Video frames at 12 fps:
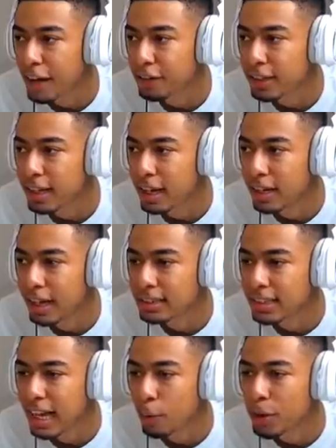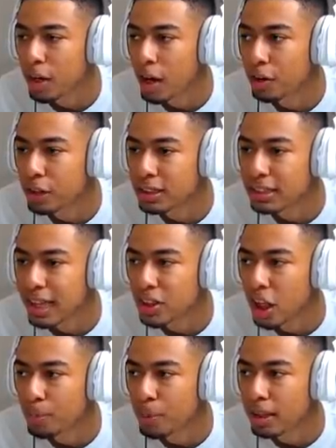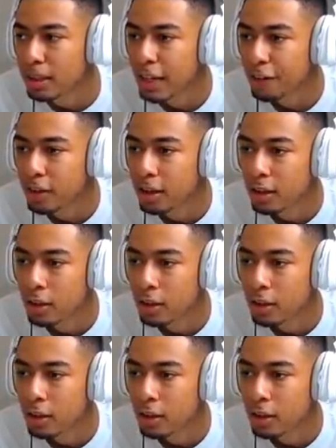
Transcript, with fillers: Definitely can't lie to you. And we got another attack chopper. Def...